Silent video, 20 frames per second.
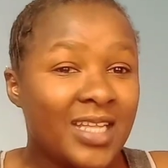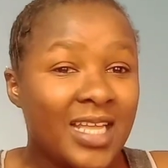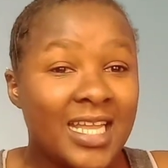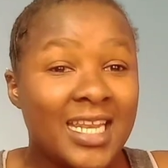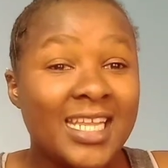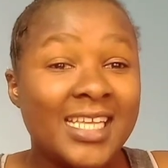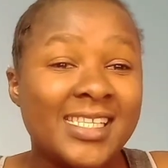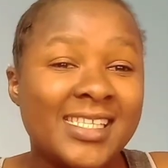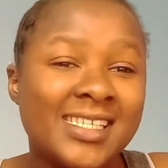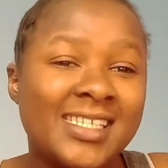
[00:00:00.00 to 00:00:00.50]

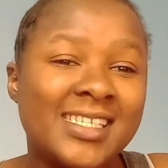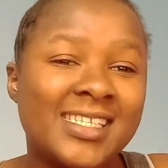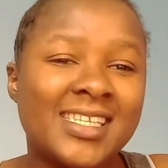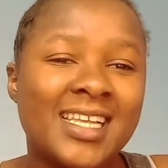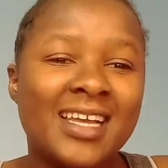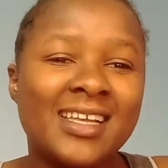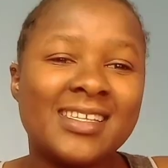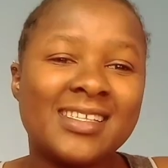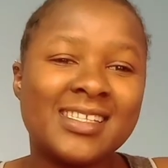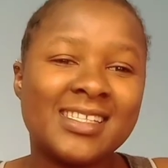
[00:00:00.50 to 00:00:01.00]
Let's
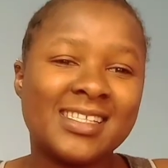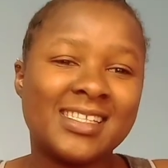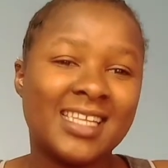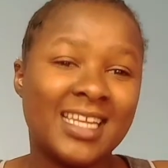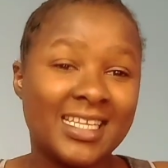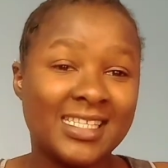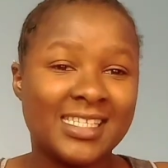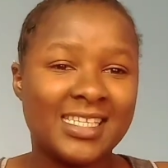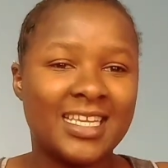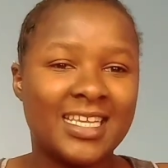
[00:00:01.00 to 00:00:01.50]
discuss,
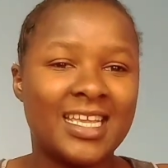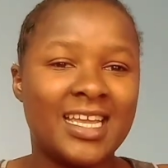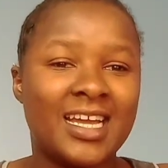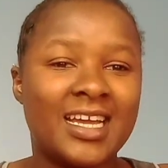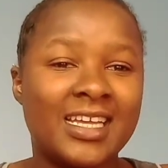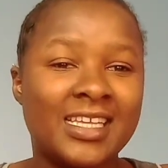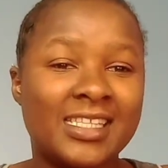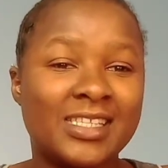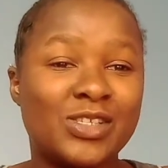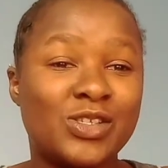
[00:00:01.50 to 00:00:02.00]
let's hear
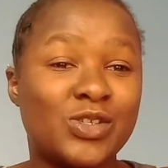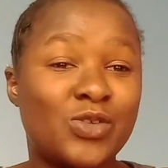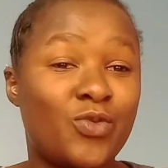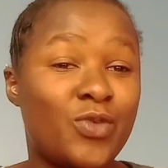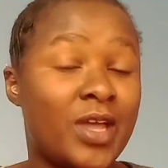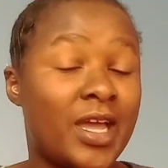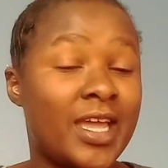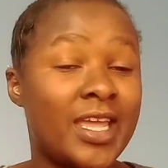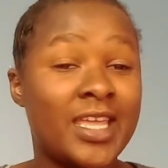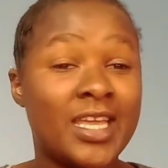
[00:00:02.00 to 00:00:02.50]
it. So
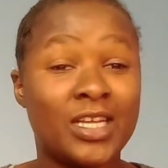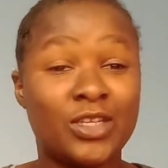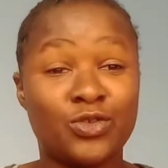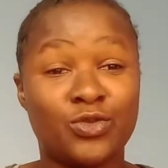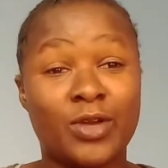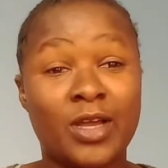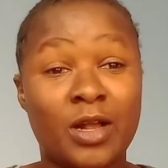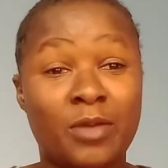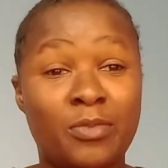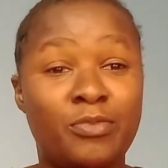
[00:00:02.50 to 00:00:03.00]
we are here to
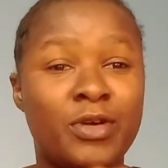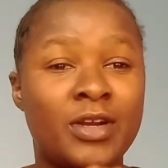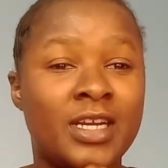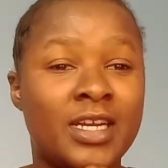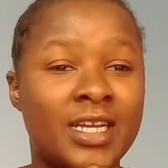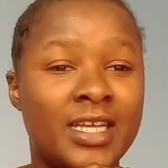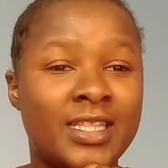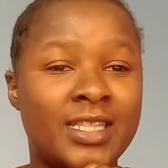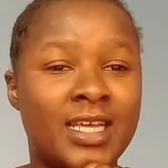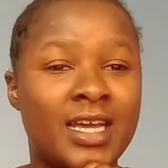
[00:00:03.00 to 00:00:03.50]
help one
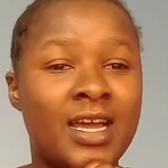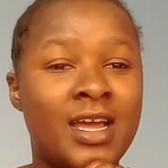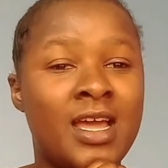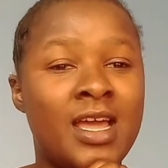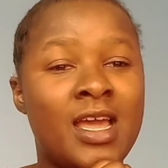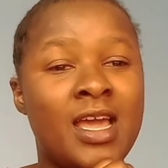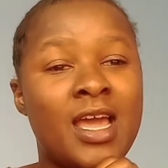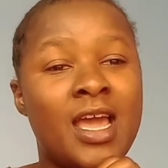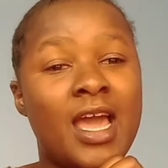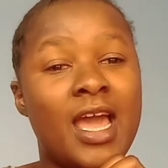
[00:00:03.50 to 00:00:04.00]
another
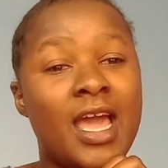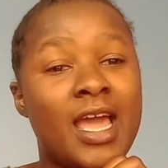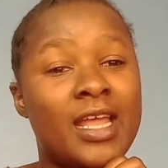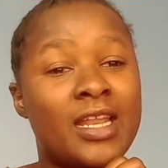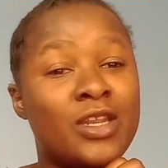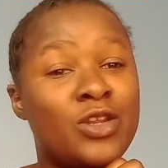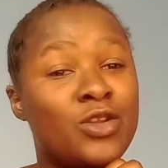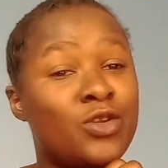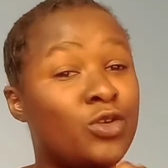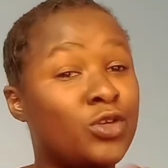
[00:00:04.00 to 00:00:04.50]

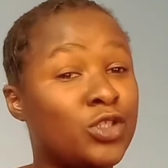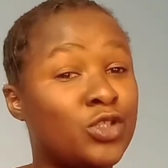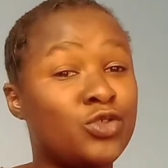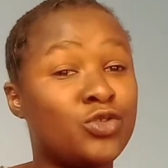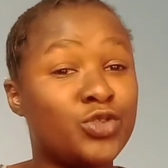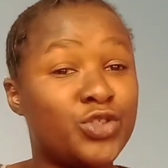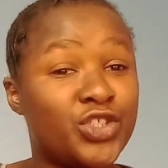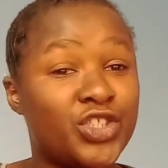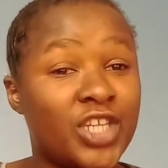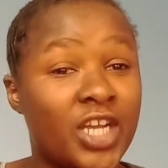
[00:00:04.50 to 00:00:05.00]
and not
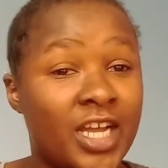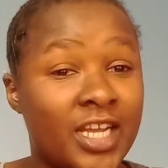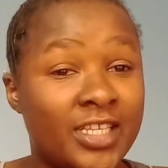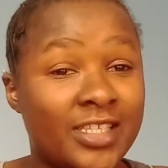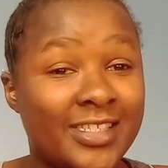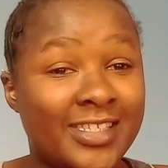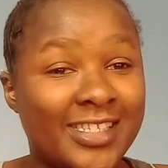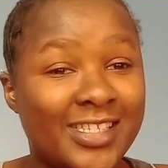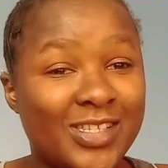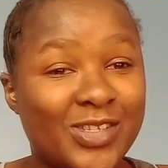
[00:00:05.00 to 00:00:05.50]
to
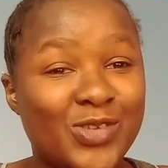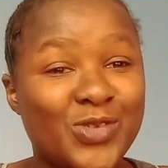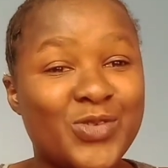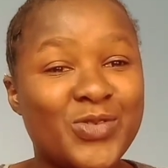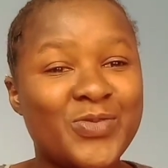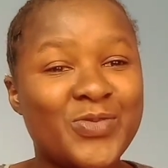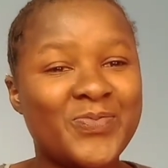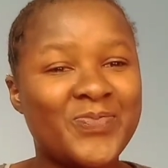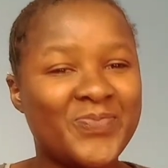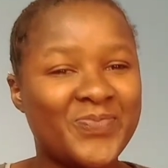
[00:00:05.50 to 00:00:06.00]
judge.
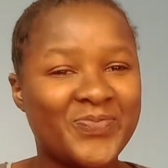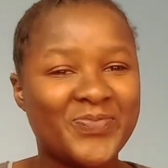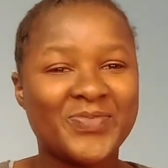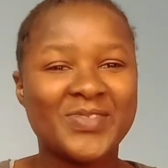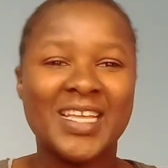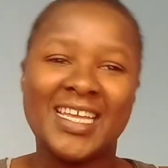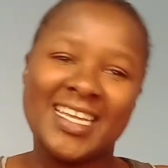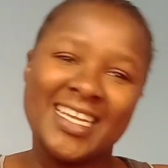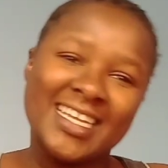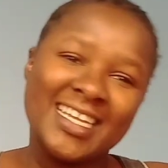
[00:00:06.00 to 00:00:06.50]
So
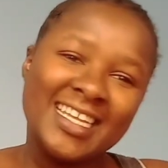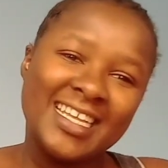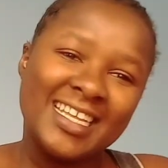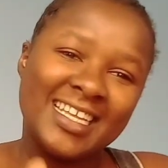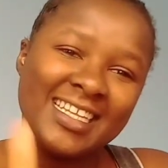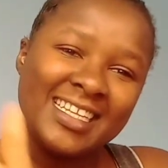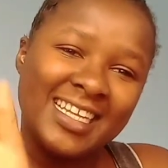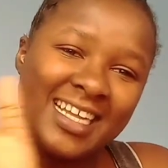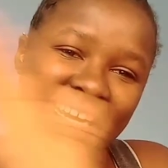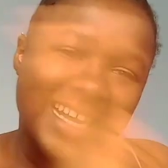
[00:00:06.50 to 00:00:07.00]

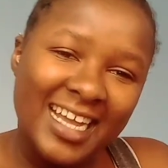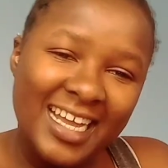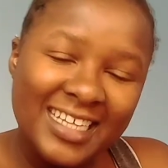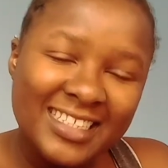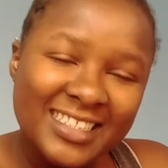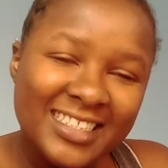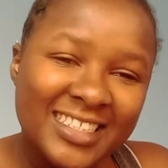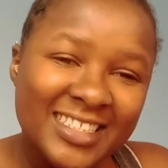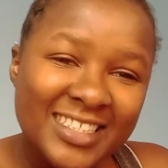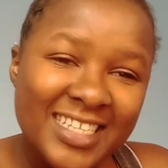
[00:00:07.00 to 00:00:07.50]

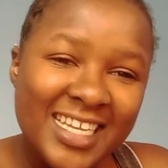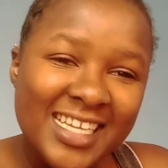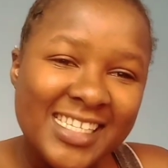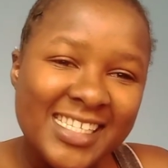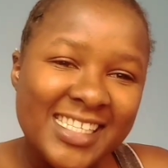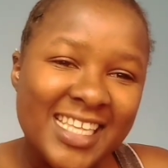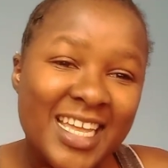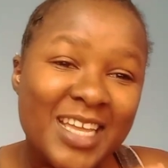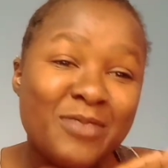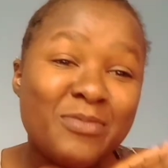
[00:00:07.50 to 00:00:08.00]
until
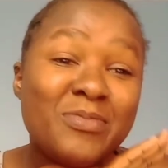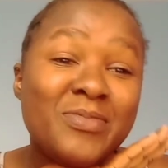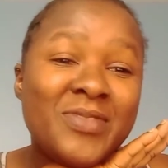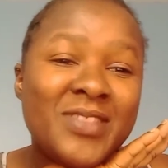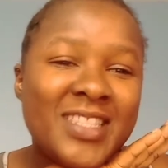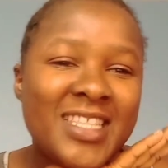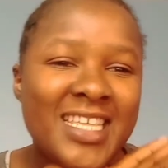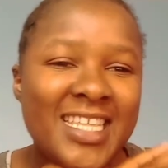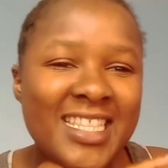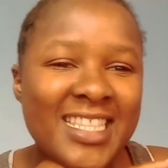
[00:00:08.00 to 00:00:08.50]
next time,
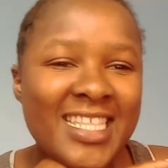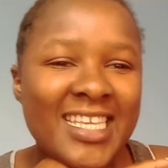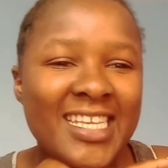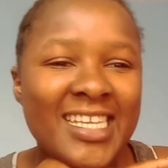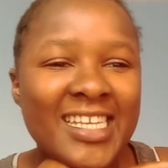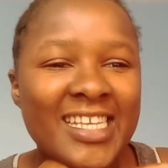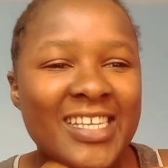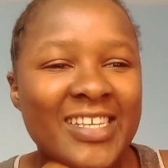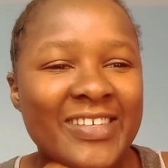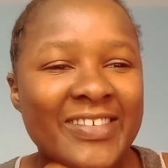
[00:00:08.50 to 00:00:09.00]

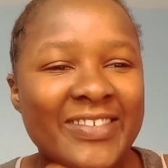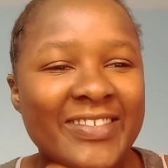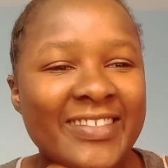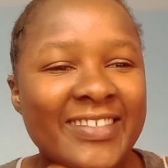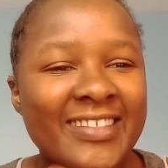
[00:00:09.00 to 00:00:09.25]
thank you.